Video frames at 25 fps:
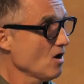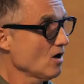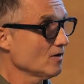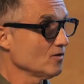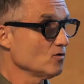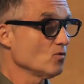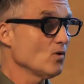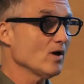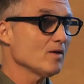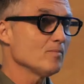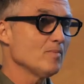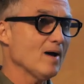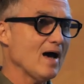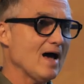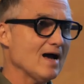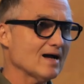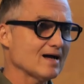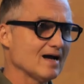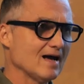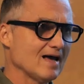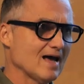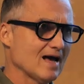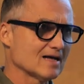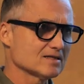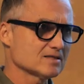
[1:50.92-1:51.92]
On the way
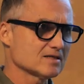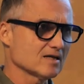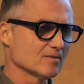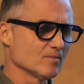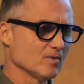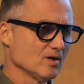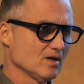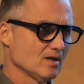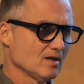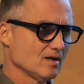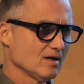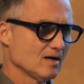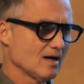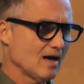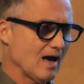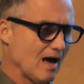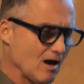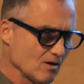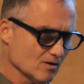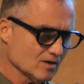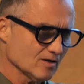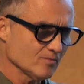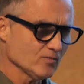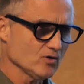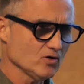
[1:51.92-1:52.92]
back, I asked him,
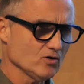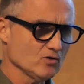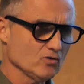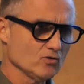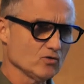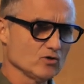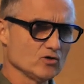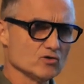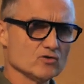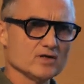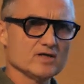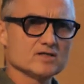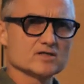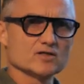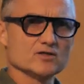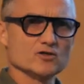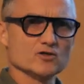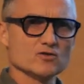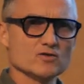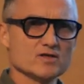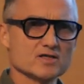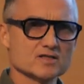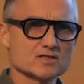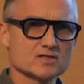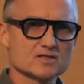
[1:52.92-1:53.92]
how come you agreed to
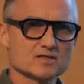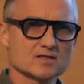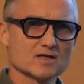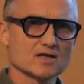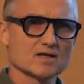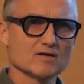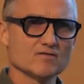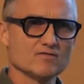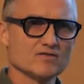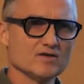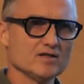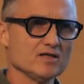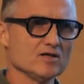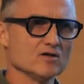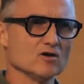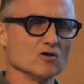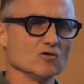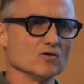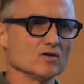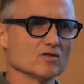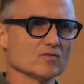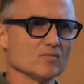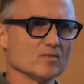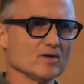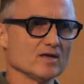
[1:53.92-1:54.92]
do this uh, video
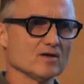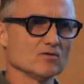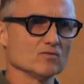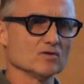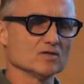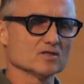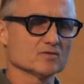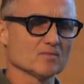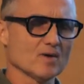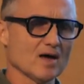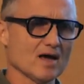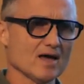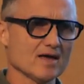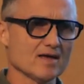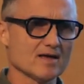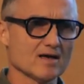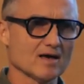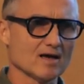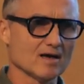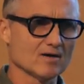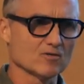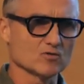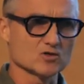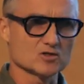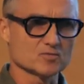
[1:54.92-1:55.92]
with me? It was my,
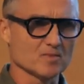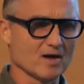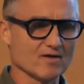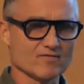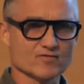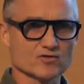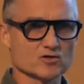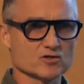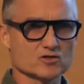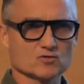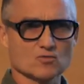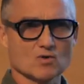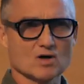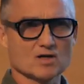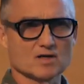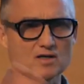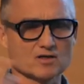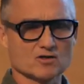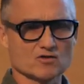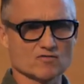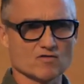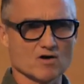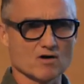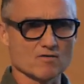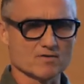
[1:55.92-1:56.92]
uh, it was my first one
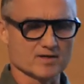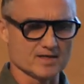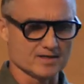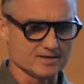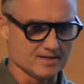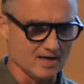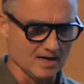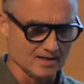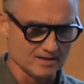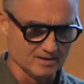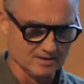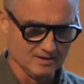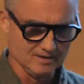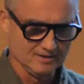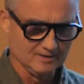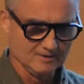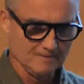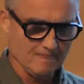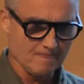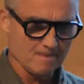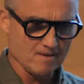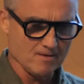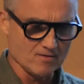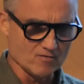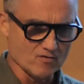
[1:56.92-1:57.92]
and you've already done,
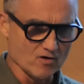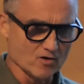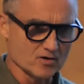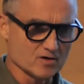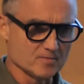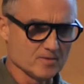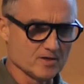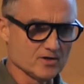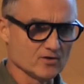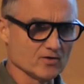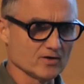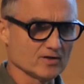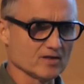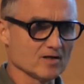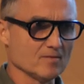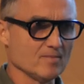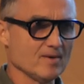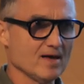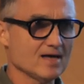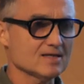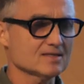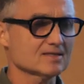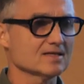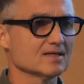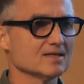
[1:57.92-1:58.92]
you've already been doing the
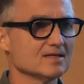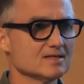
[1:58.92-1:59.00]
best.